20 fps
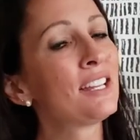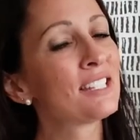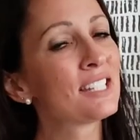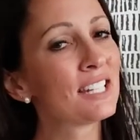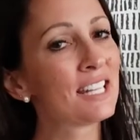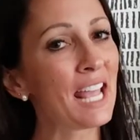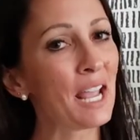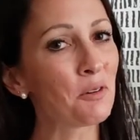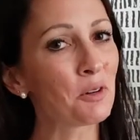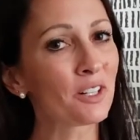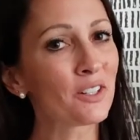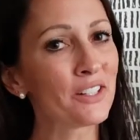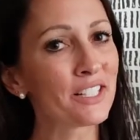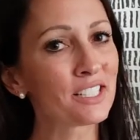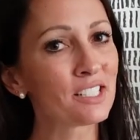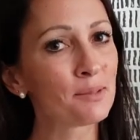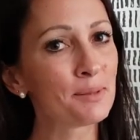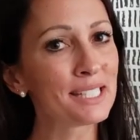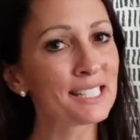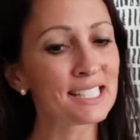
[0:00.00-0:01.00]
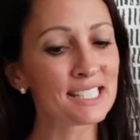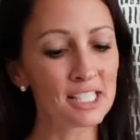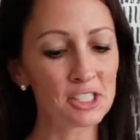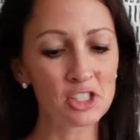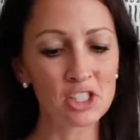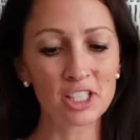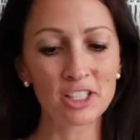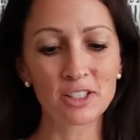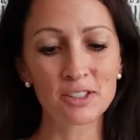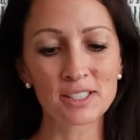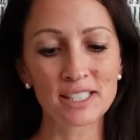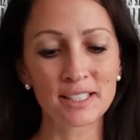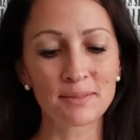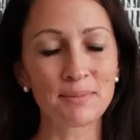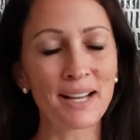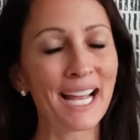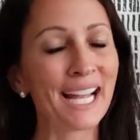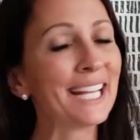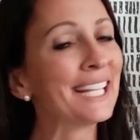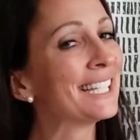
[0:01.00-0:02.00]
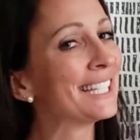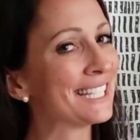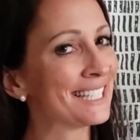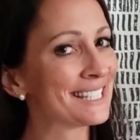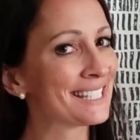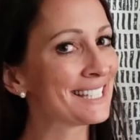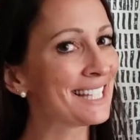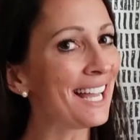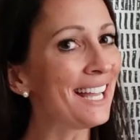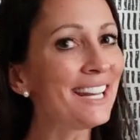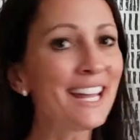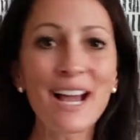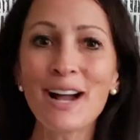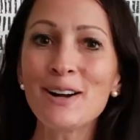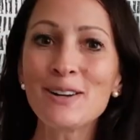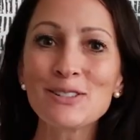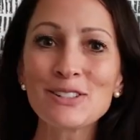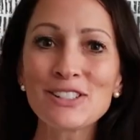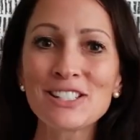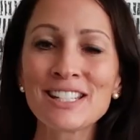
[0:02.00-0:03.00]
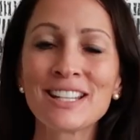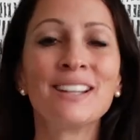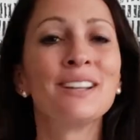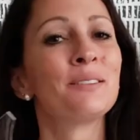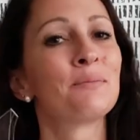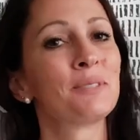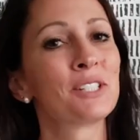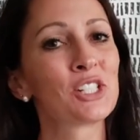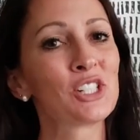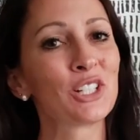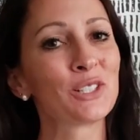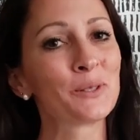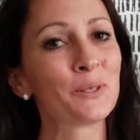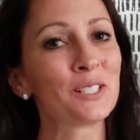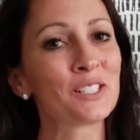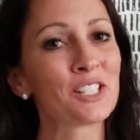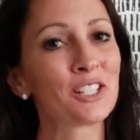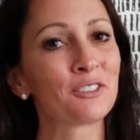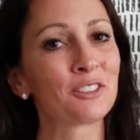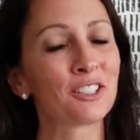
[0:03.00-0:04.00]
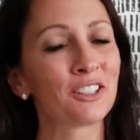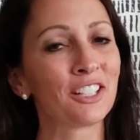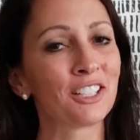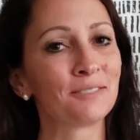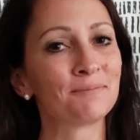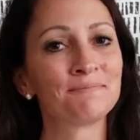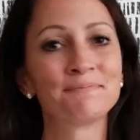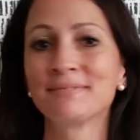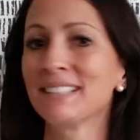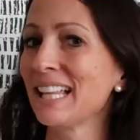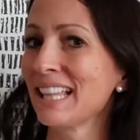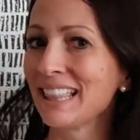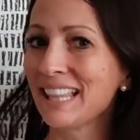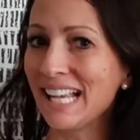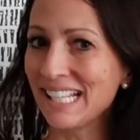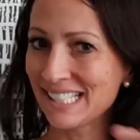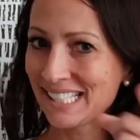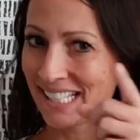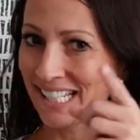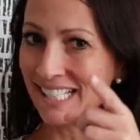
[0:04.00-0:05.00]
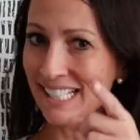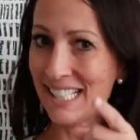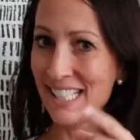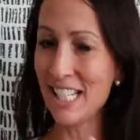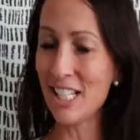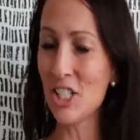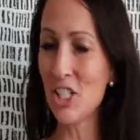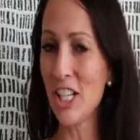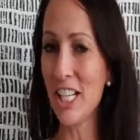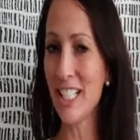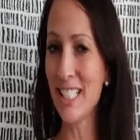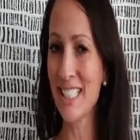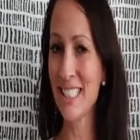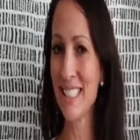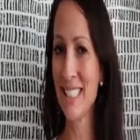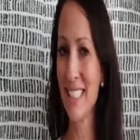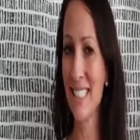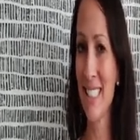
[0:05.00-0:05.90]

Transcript: Today we're going to be stitching using my inside out machine quilting ruler. Let's get stitching.